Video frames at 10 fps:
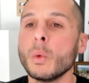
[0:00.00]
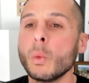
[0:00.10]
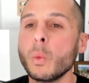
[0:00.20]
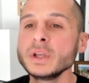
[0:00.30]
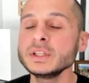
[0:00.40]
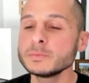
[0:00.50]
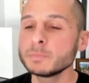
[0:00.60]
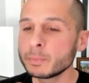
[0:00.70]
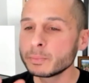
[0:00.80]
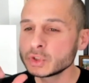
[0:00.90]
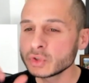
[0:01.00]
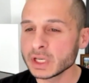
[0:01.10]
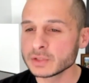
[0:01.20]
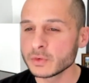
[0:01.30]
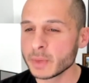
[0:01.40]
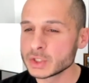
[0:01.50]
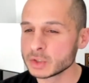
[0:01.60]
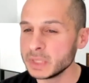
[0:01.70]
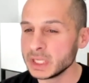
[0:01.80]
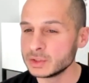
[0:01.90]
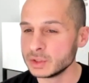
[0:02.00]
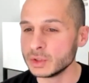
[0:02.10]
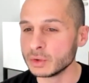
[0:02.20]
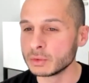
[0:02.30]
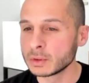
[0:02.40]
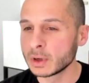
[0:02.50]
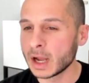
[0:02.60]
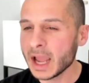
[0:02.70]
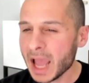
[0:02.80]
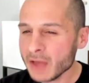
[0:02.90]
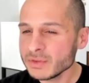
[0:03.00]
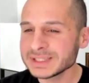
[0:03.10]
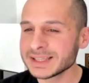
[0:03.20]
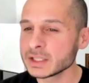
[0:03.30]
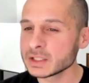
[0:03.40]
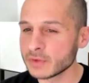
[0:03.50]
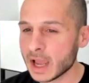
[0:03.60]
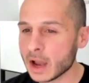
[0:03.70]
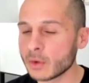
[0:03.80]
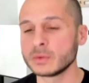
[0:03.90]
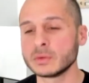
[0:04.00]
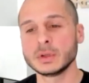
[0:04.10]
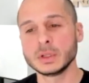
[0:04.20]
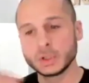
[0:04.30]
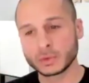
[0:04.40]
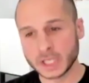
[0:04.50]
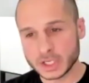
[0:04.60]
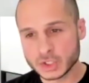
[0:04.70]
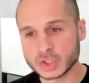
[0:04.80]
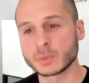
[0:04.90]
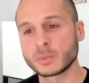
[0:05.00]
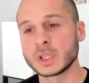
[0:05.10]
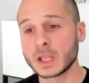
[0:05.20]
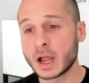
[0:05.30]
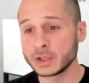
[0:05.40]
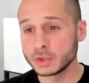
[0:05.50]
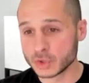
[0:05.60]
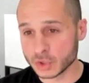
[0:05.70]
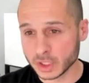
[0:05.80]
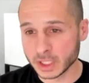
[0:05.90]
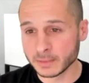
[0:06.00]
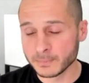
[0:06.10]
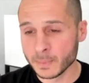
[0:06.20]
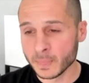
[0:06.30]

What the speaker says: what does transformation mean to you? I have a sense of how your relationship with it on your journey,